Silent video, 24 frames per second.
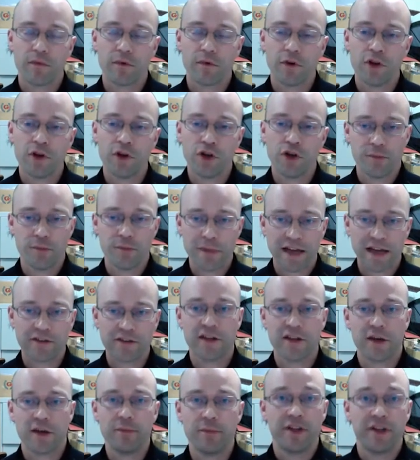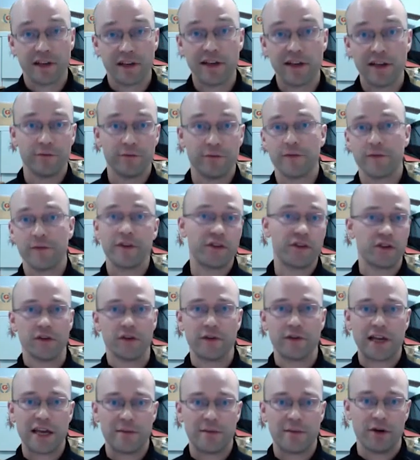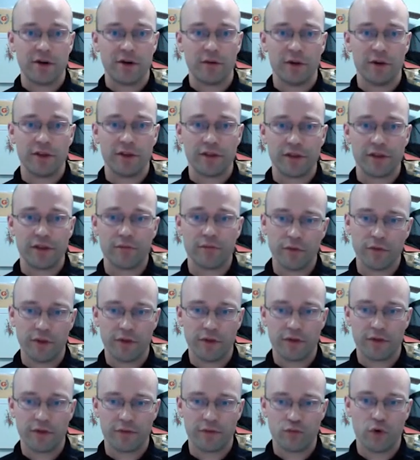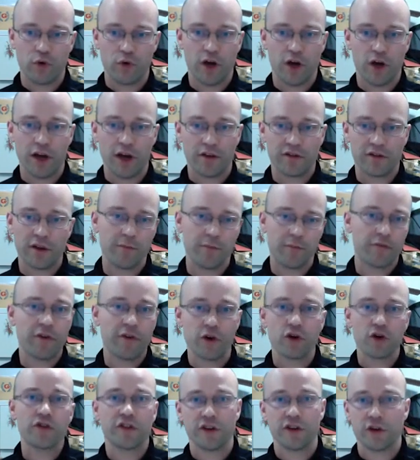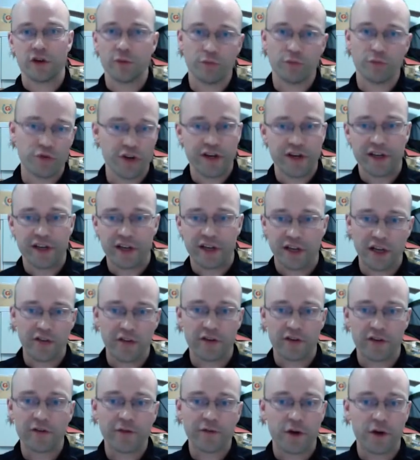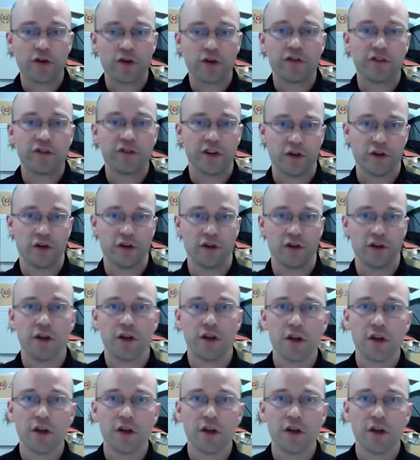you'd imagine there'd be division of labour with some focusing on breeding and others focusing on